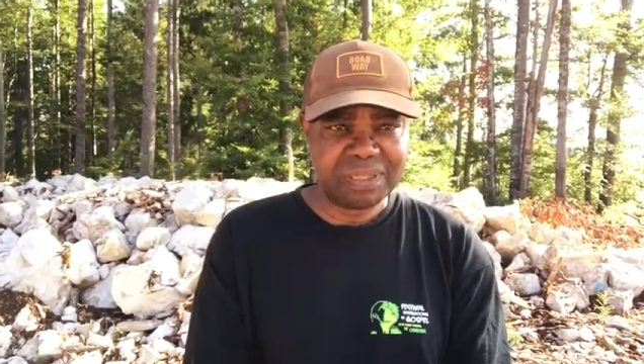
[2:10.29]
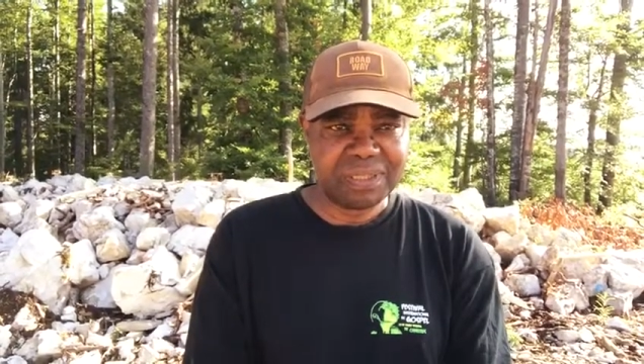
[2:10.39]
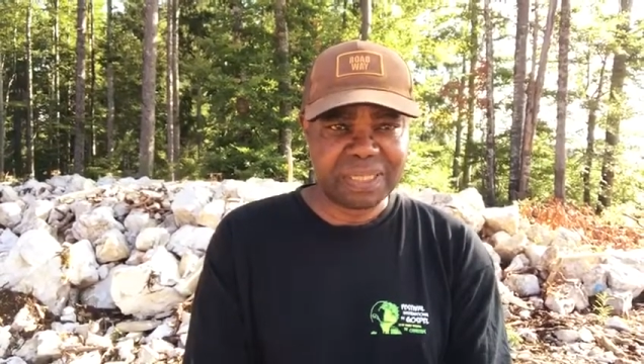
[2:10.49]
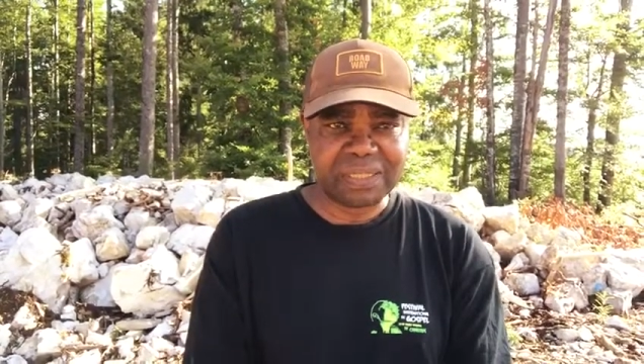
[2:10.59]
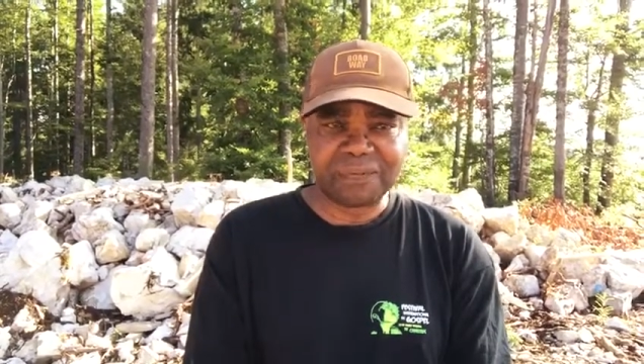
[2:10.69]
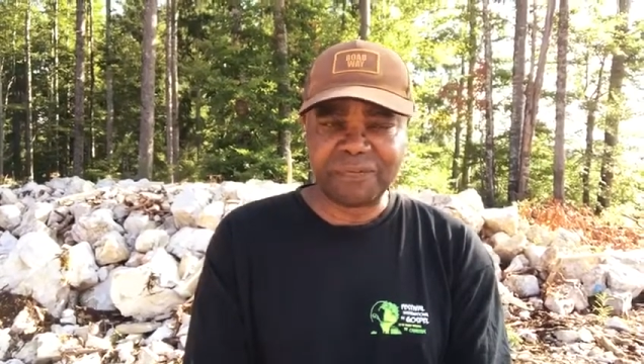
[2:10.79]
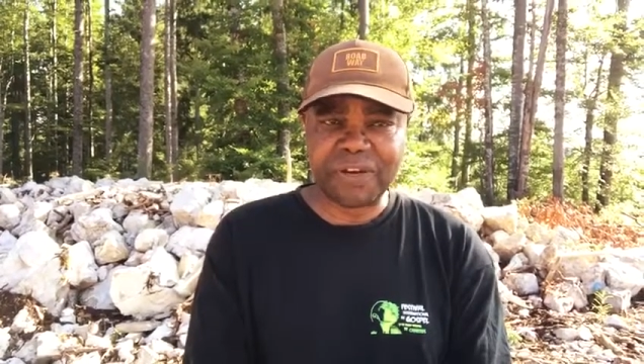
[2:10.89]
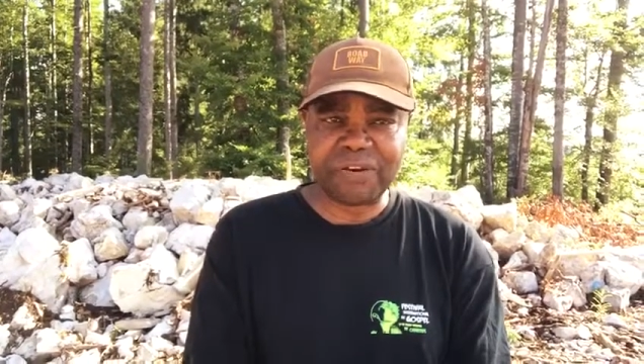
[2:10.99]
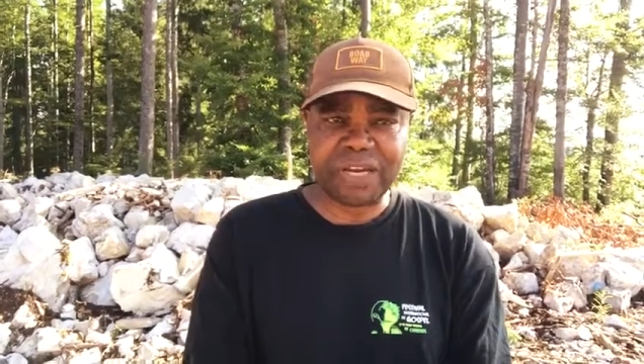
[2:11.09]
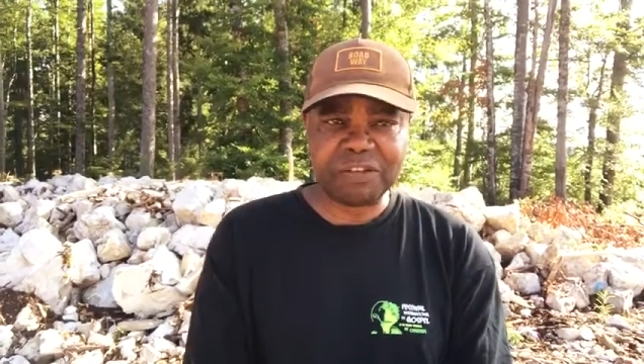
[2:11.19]
That's
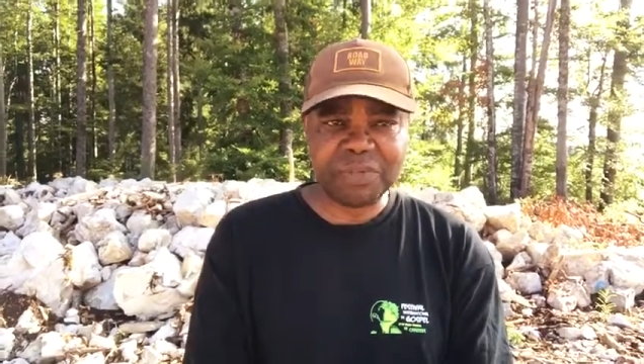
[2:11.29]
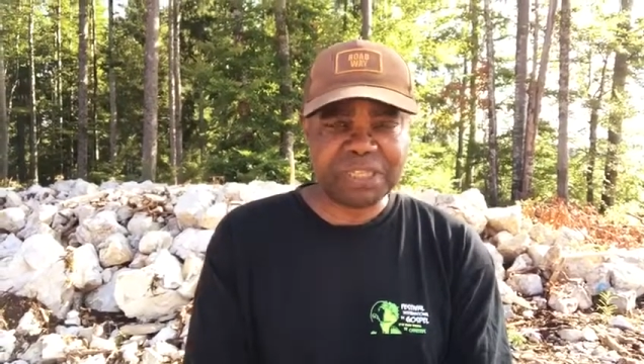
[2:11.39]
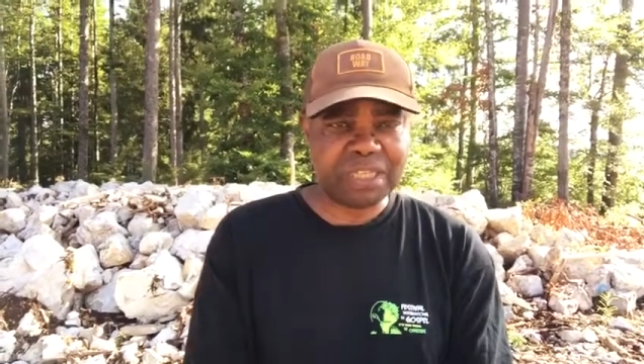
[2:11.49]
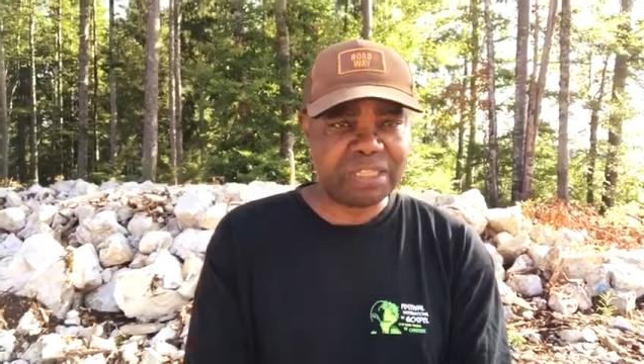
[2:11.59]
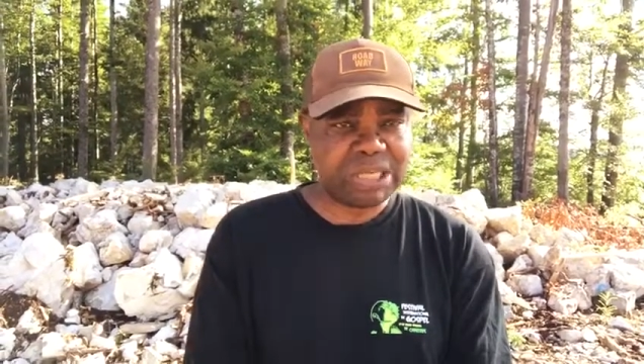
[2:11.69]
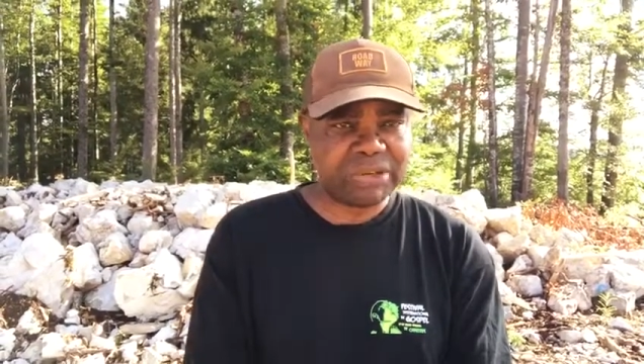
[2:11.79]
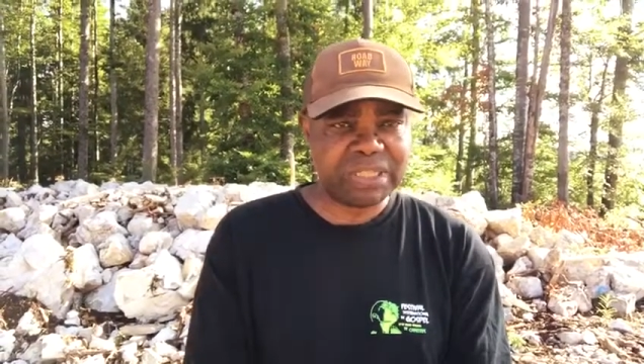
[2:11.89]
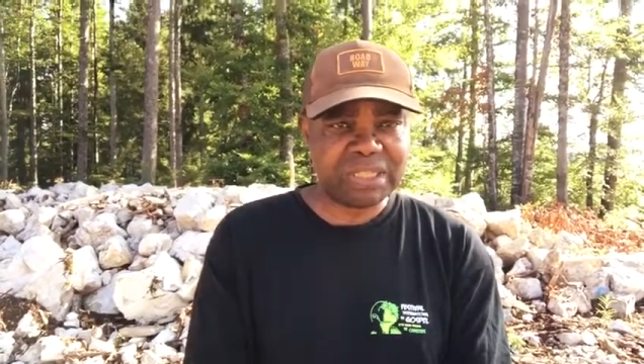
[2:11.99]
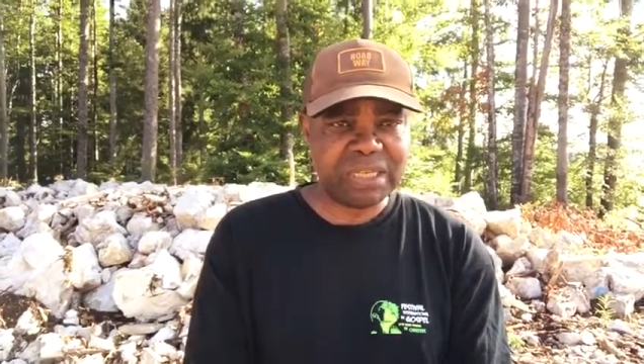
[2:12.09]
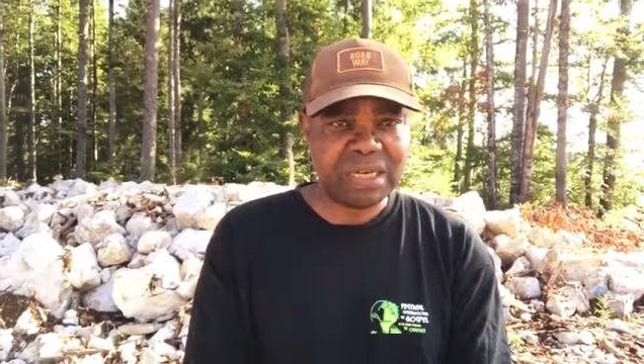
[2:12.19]
very admitted,
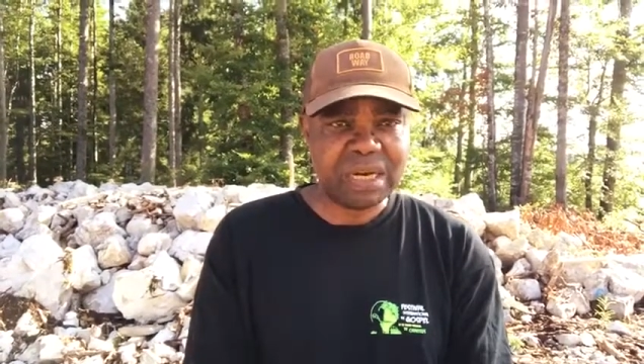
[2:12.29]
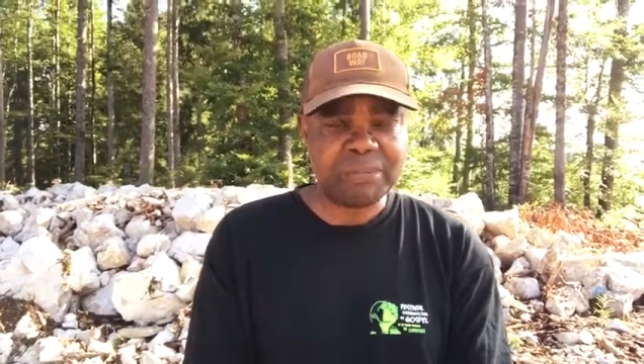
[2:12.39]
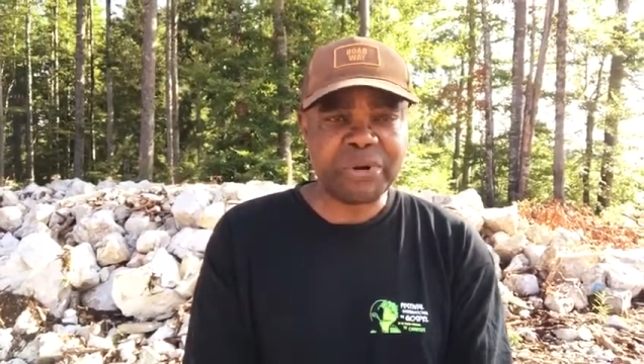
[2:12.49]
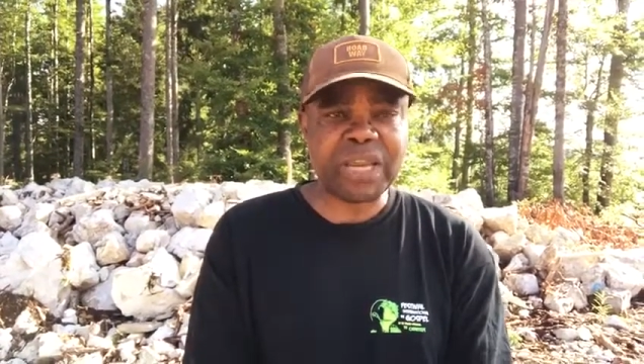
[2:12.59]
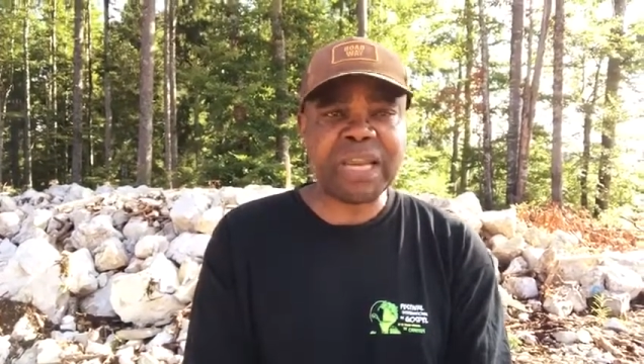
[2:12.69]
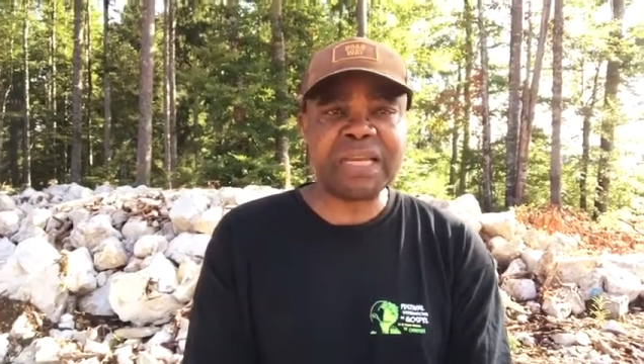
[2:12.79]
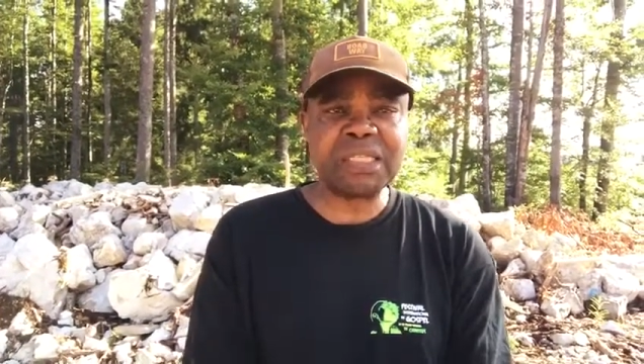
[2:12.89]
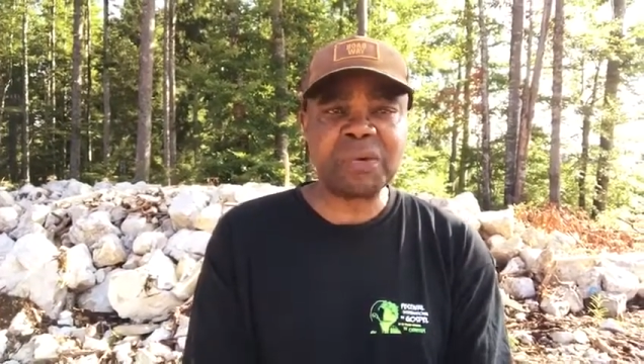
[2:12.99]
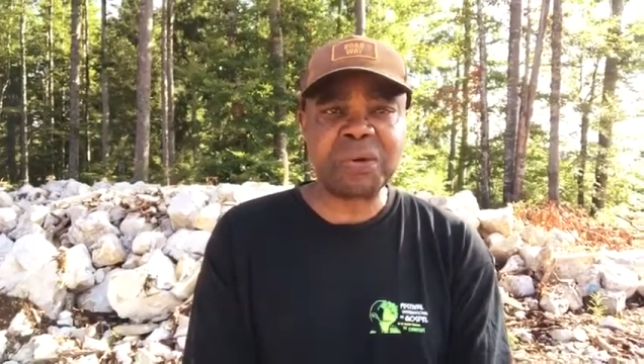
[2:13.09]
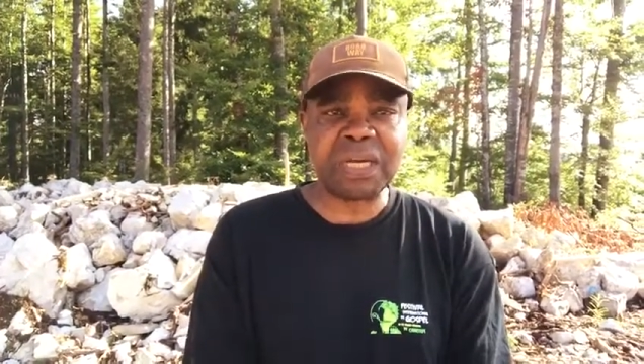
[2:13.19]
noisy, but here
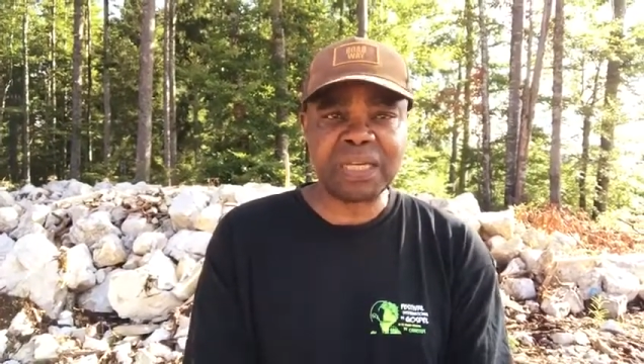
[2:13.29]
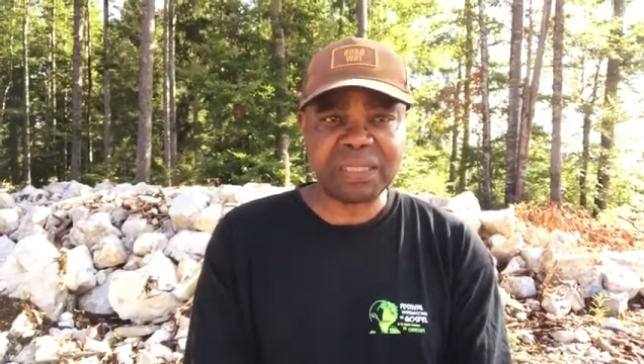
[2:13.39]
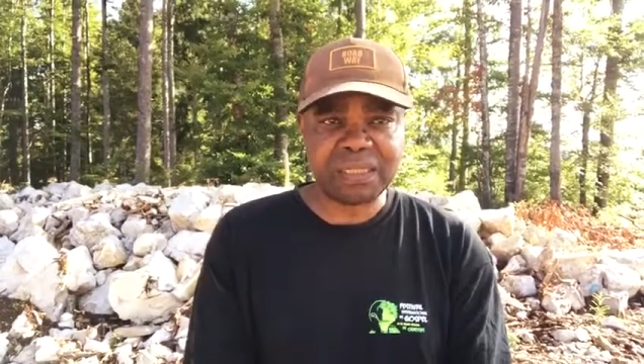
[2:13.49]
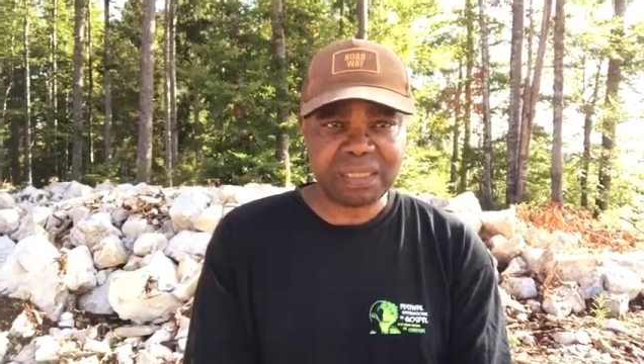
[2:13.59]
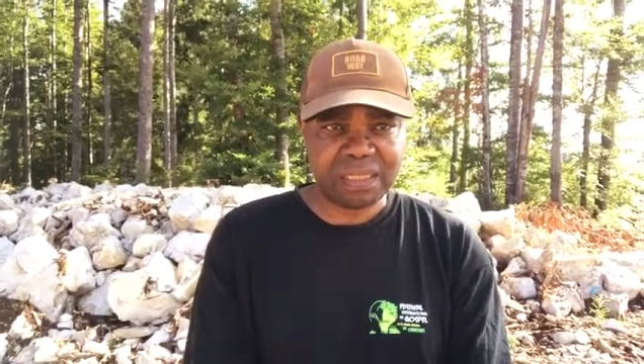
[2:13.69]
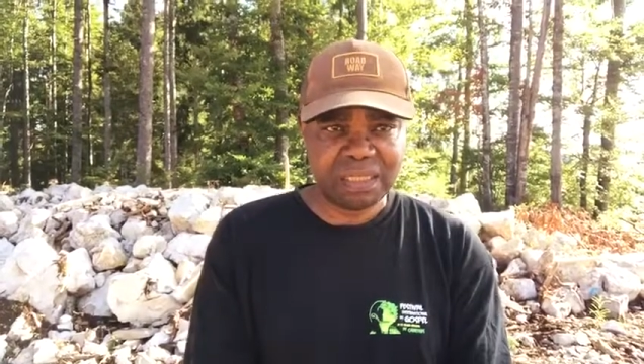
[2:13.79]
is quiet.